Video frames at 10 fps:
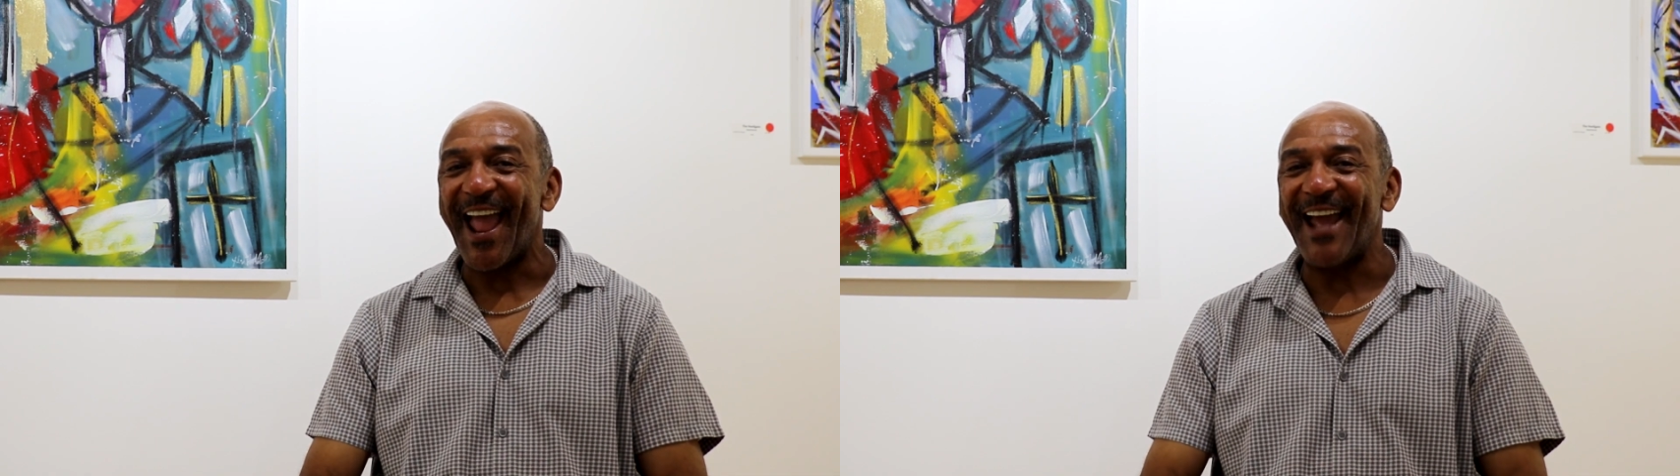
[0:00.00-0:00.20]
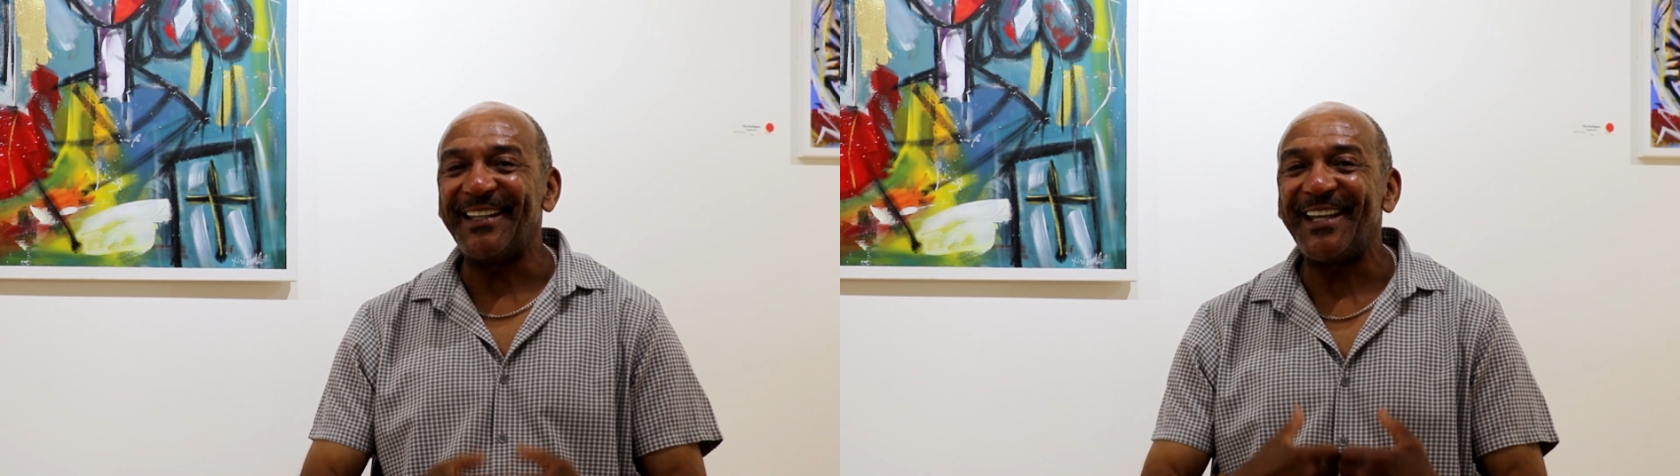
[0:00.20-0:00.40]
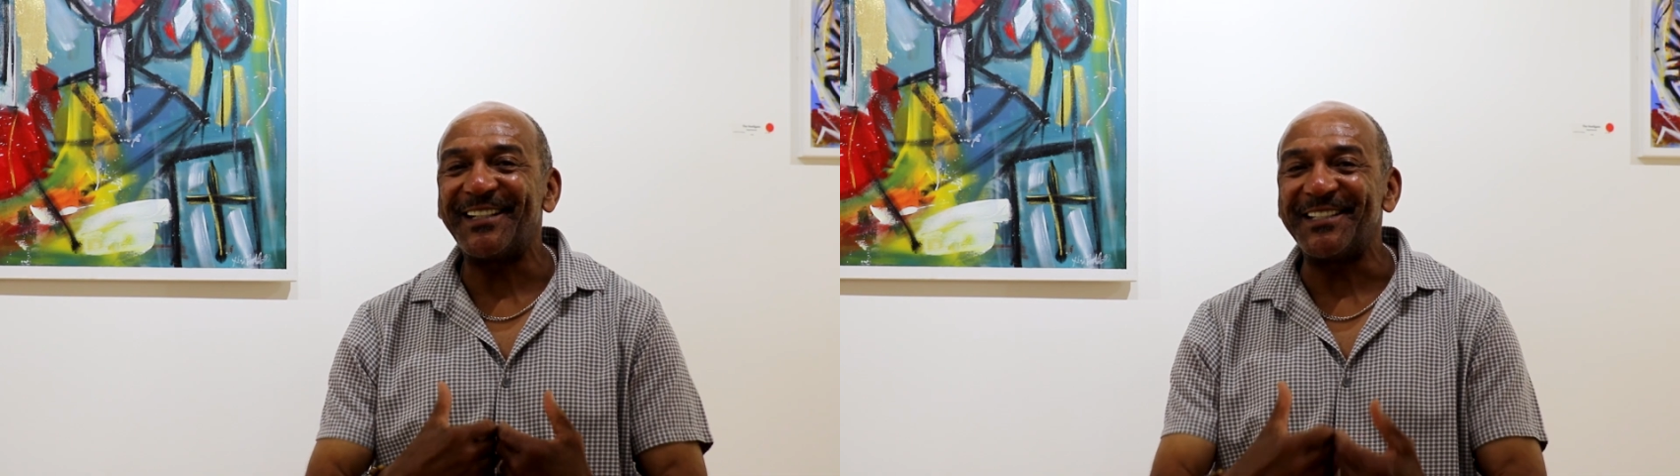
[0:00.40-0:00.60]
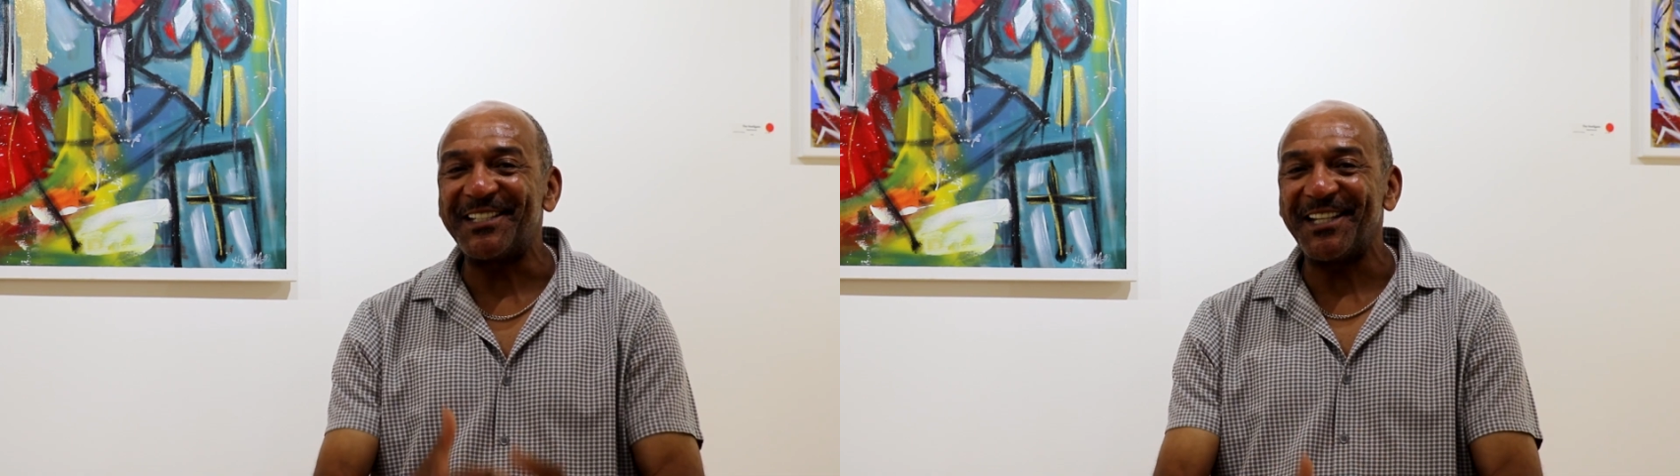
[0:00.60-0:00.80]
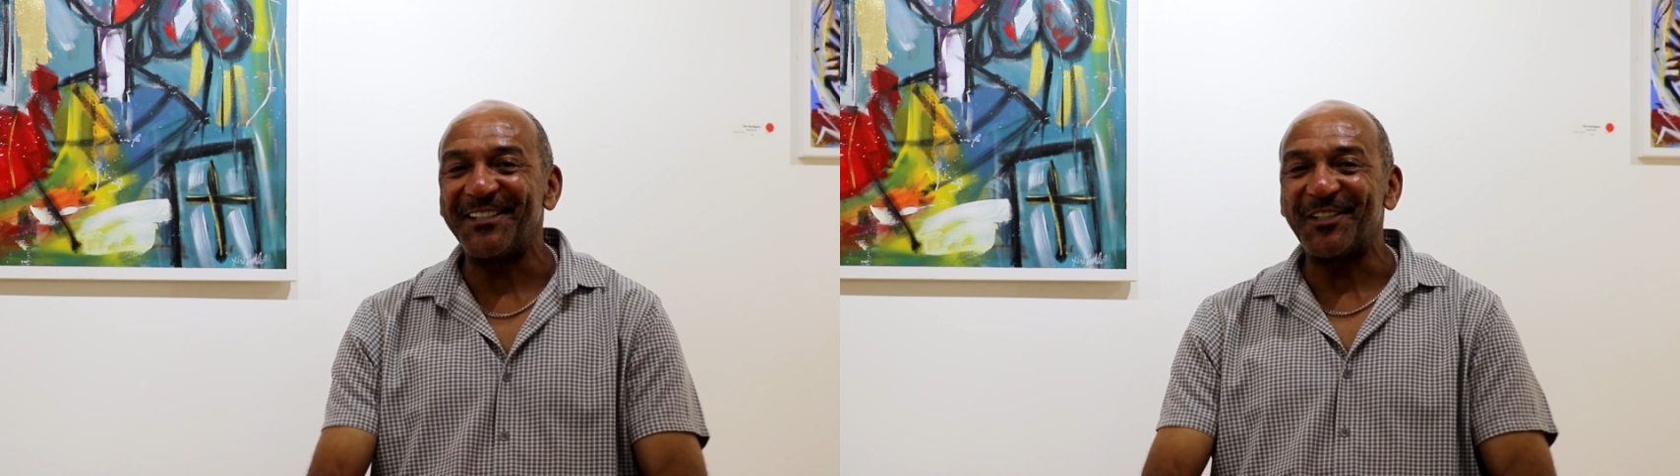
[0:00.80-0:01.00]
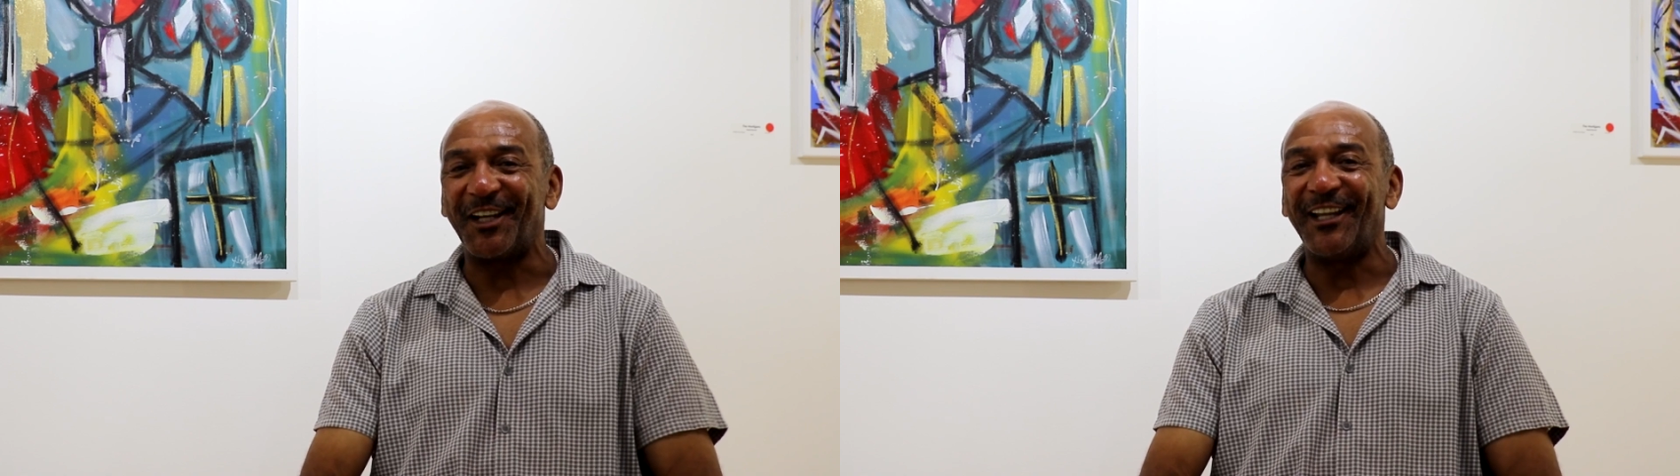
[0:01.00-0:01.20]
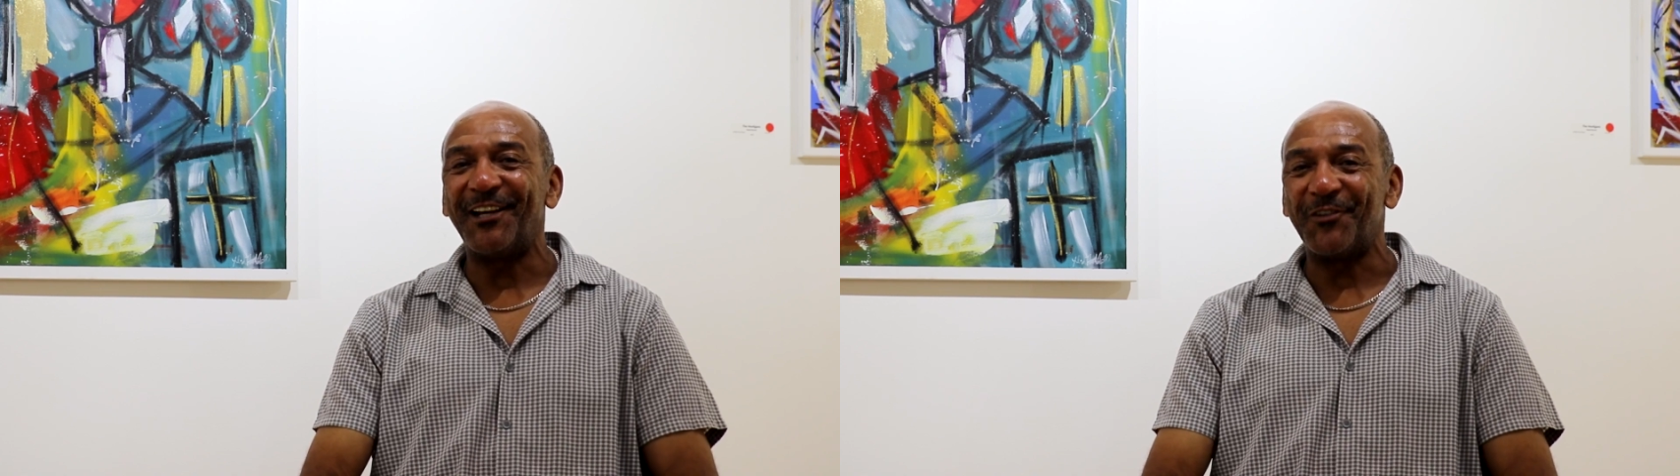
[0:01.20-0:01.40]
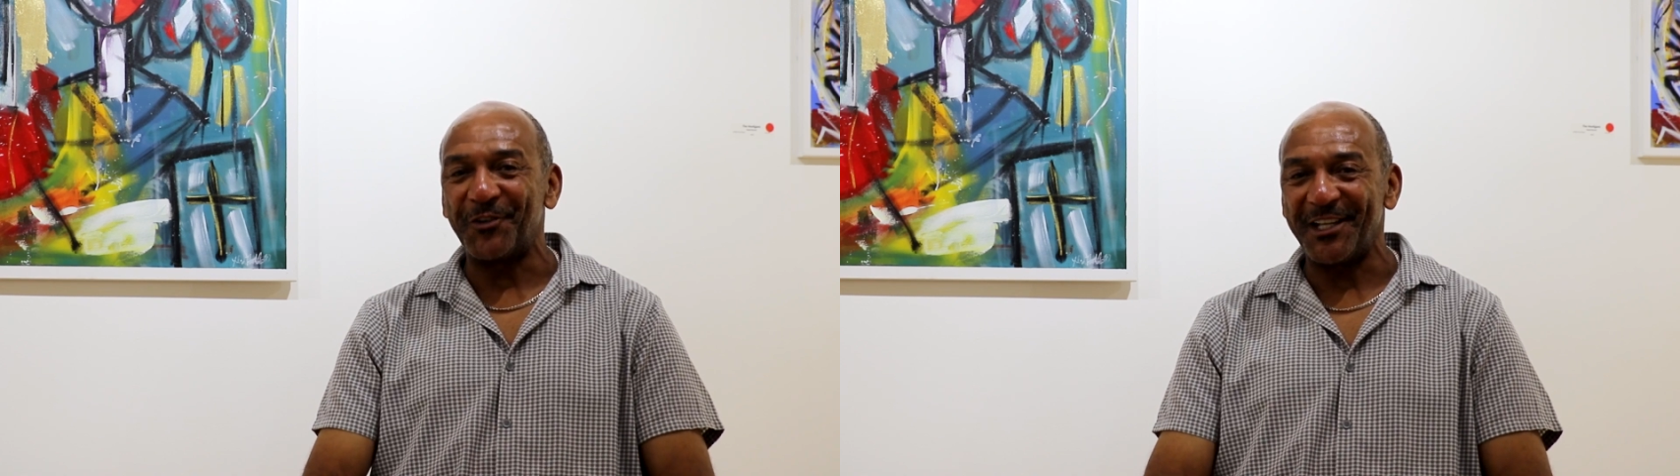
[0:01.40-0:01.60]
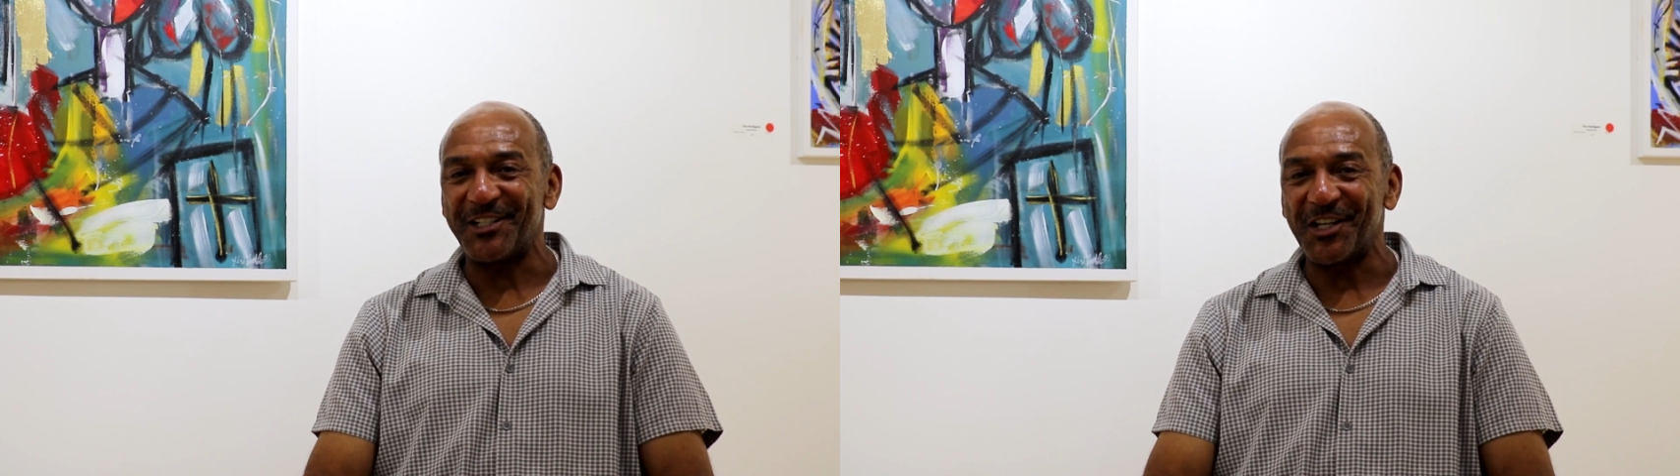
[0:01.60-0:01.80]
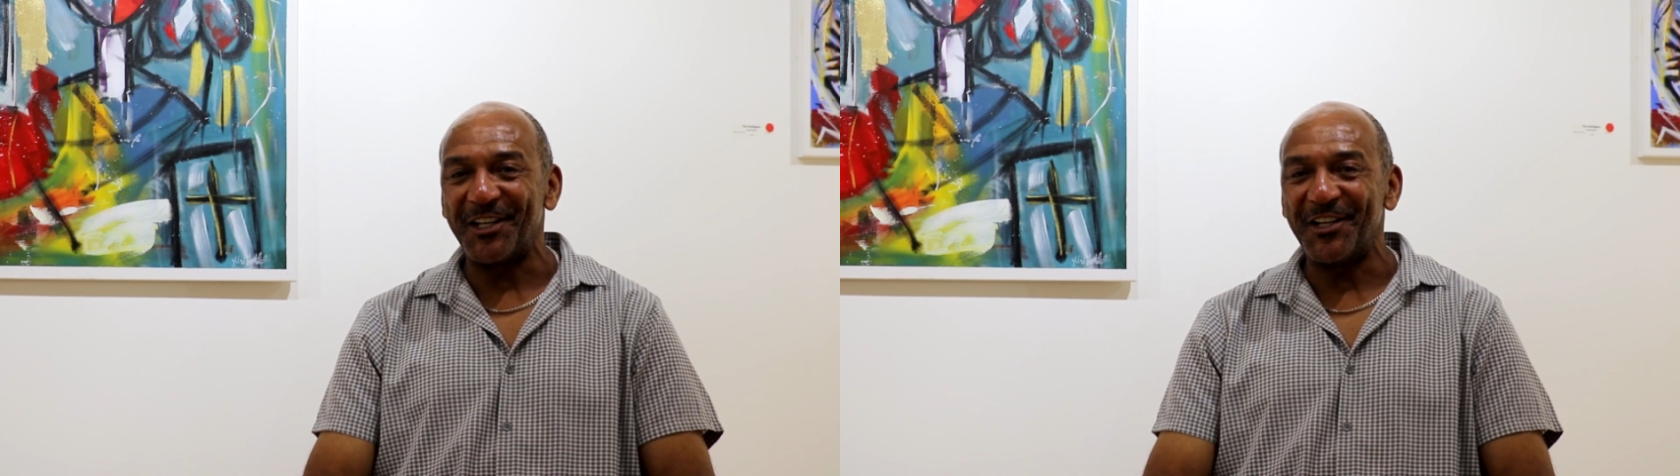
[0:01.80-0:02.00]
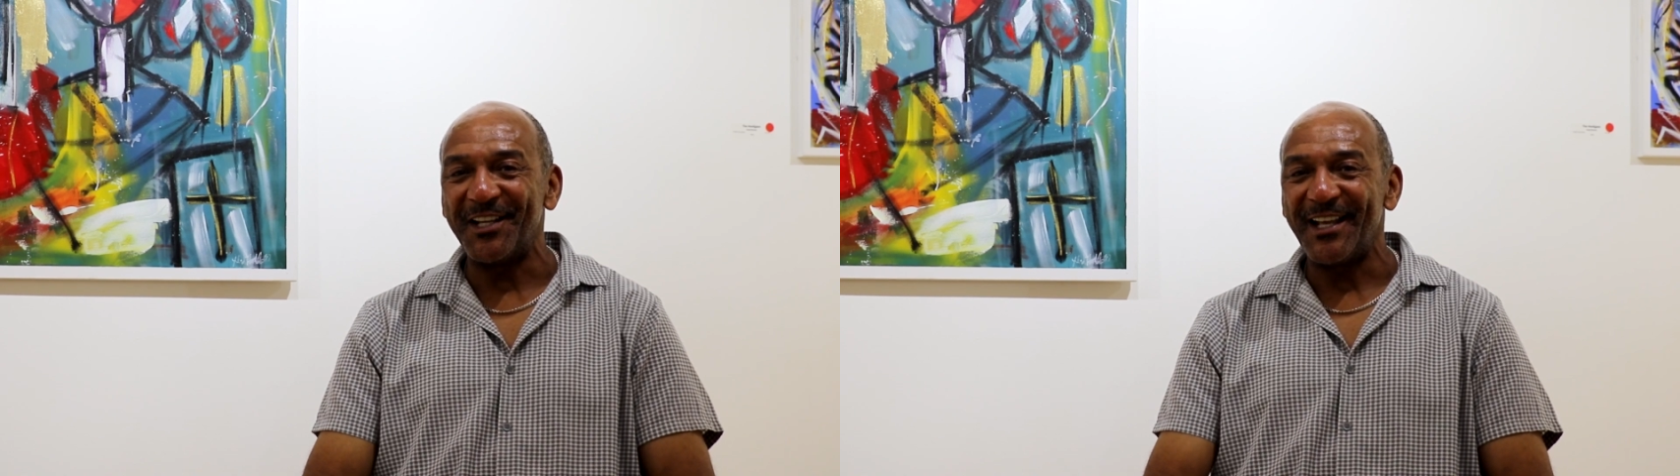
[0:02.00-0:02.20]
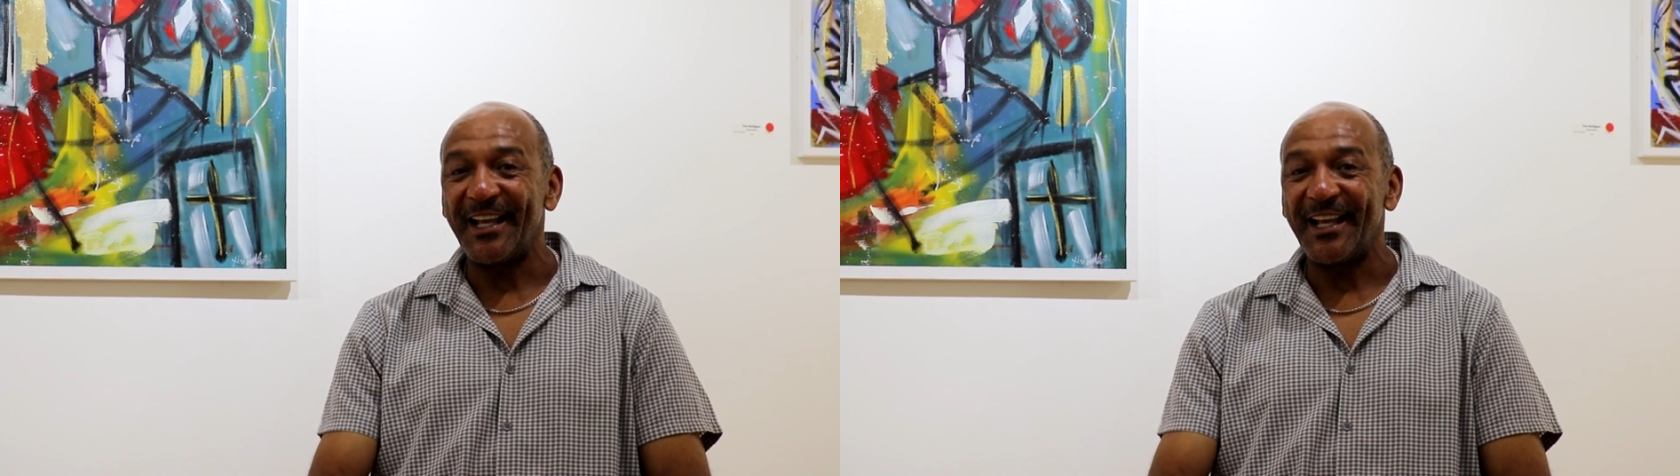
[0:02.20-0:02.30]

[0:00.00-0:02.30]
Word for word: and they continued to love on each other.